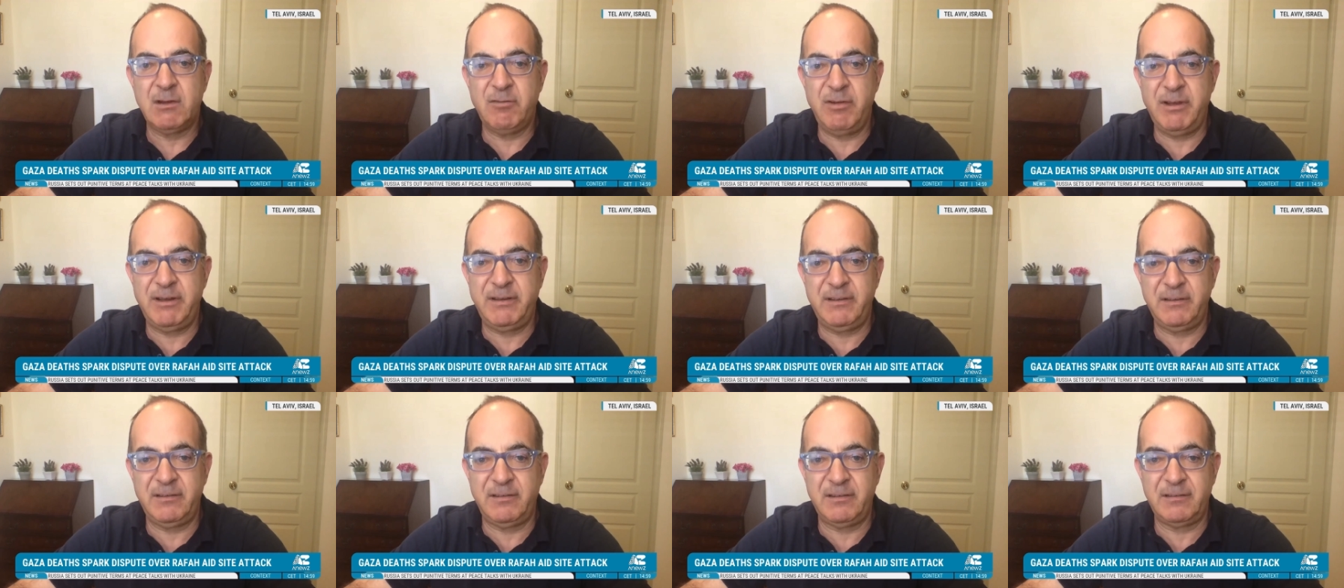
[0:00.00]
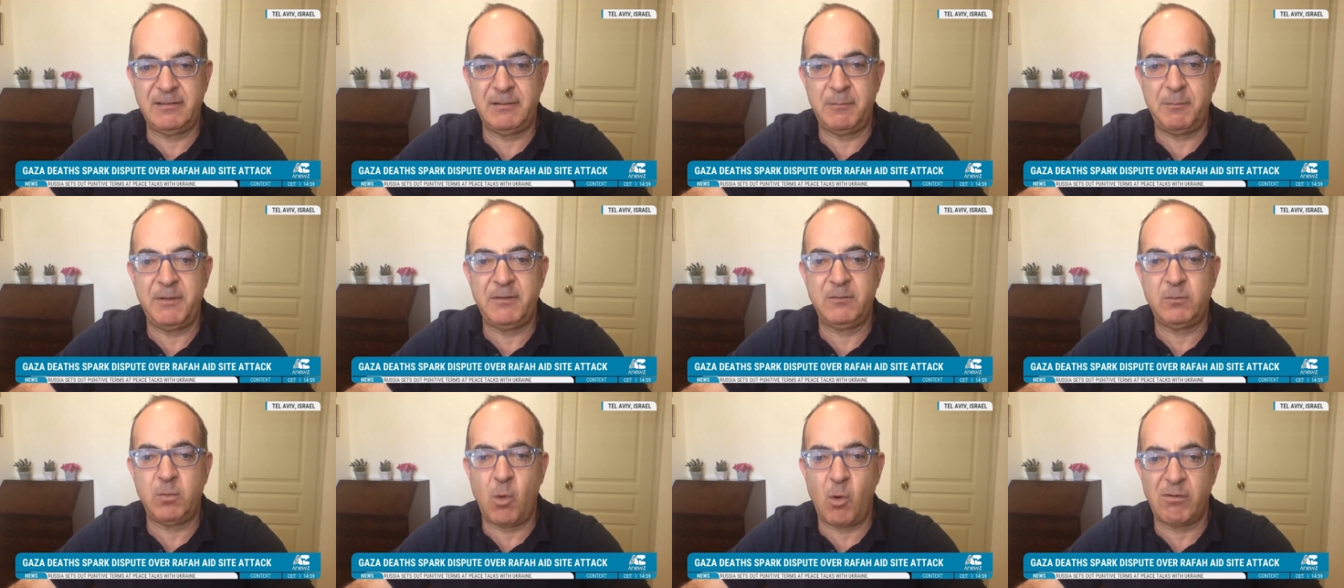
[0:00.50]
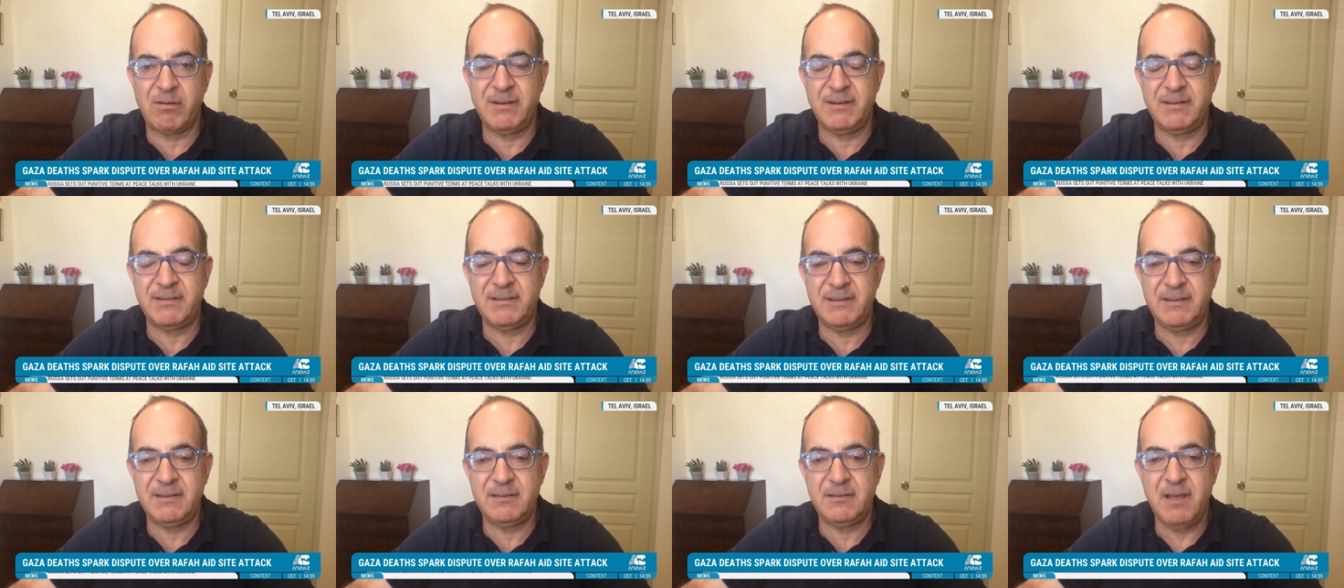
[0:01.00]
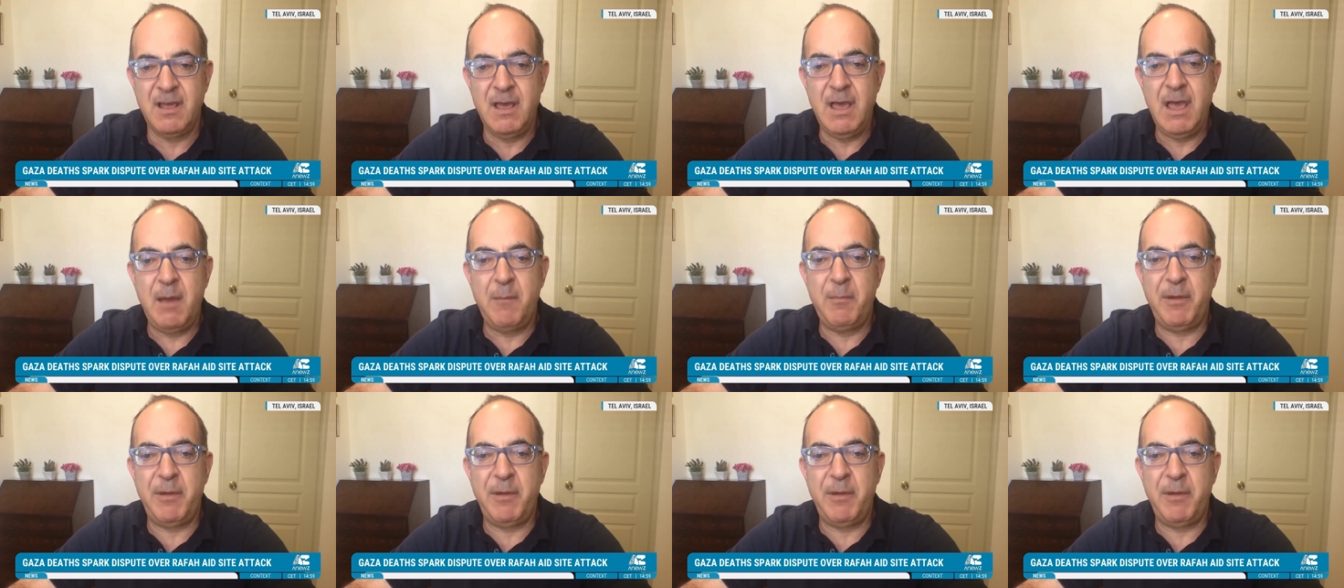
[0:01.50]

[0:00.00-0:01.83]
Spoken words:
criticism is warranted.